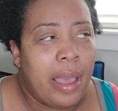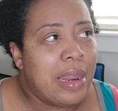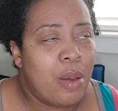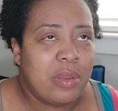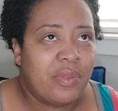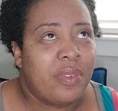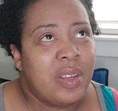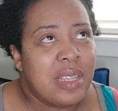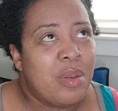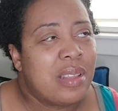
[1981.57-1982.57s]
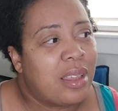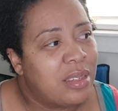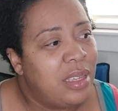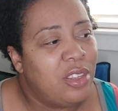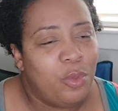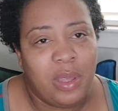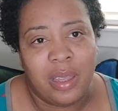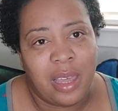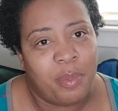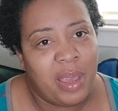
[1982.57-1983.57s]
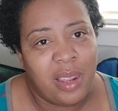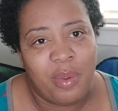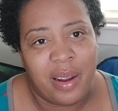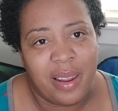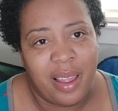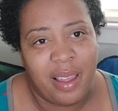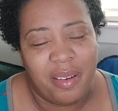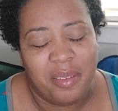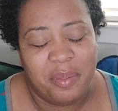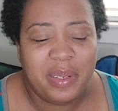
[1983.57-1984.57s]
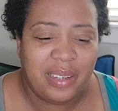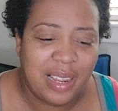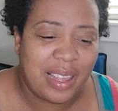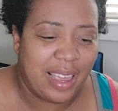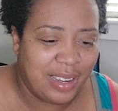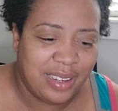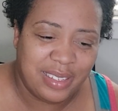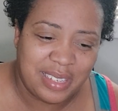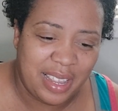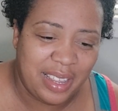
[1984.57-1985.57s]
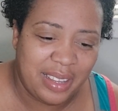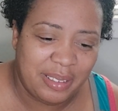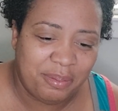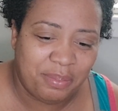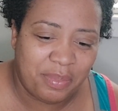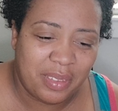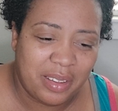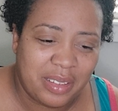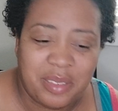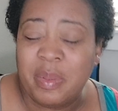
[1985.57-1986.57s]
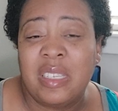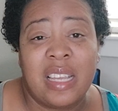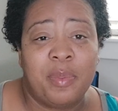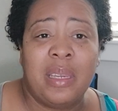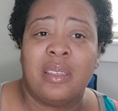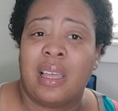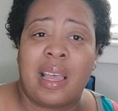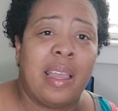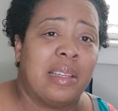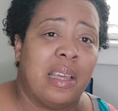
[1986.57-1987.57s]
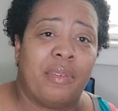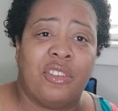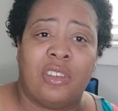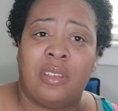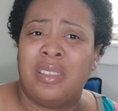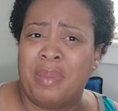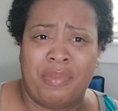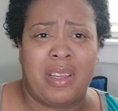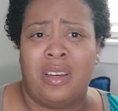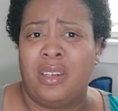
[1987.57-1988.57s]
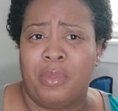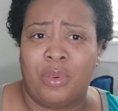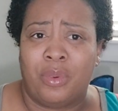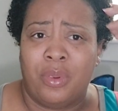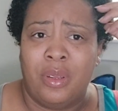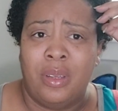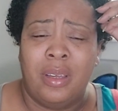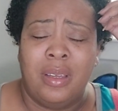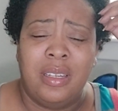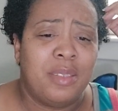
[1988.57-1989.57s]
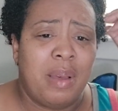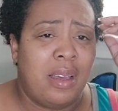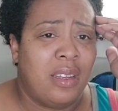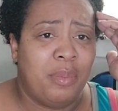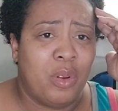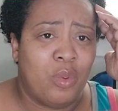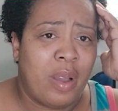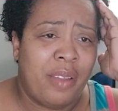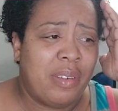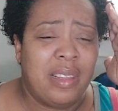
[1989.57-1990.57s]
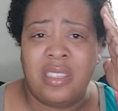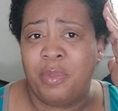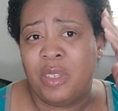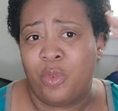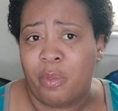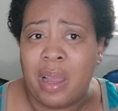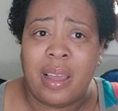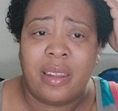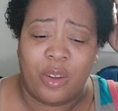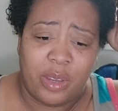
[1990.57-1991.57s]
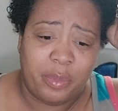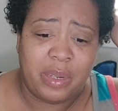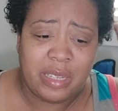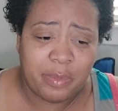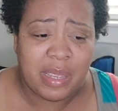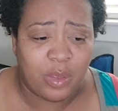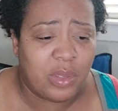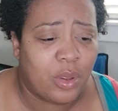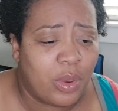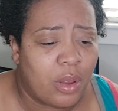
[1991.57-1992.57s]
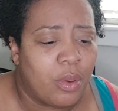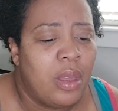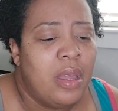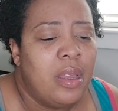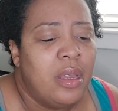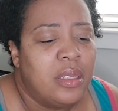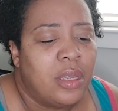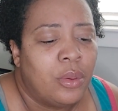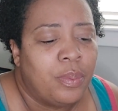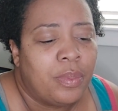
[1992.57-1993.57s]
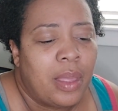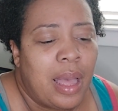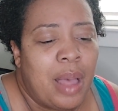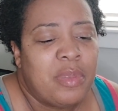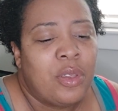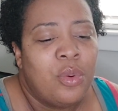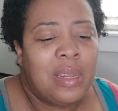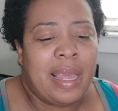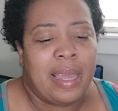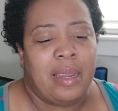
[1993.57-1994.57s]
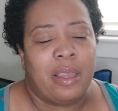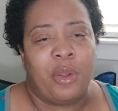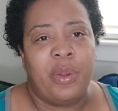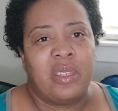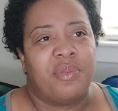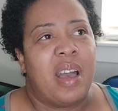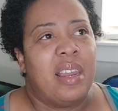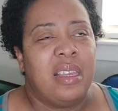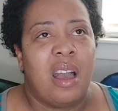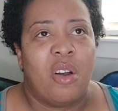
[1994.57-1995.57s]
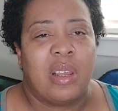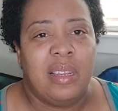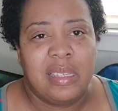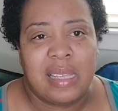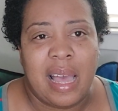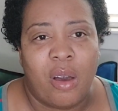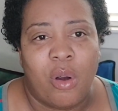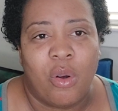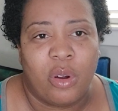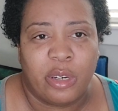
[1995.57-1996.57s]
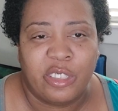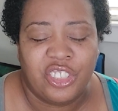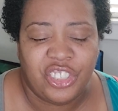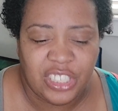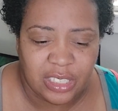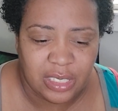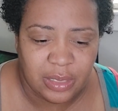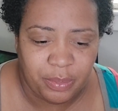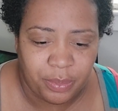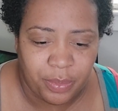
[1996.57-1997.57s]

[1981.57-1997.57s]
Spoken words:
And I was like, Katina, you're being kind of petty right now. But then I kind of understand. Because Jasmine is like, I ain't got to have this shit. This is my fucking honeymoon. This is my honeymoon. Why ain't you let this bitch ruin my goddamn honeymoon? That's basically what's going on. So I'm so glad that Chris finally called Alyssa out on her shit.